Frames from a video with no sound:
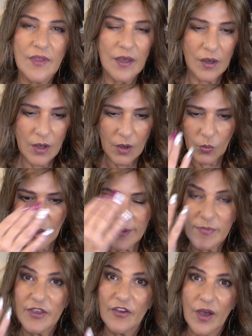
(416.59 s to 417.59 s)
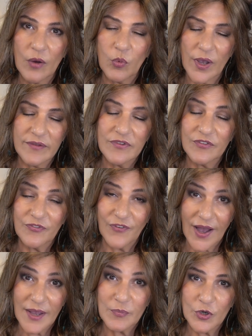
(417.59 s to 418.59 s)
uh, a wavy, a wavy
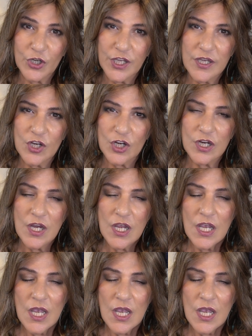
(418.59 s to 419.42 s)
fiber here,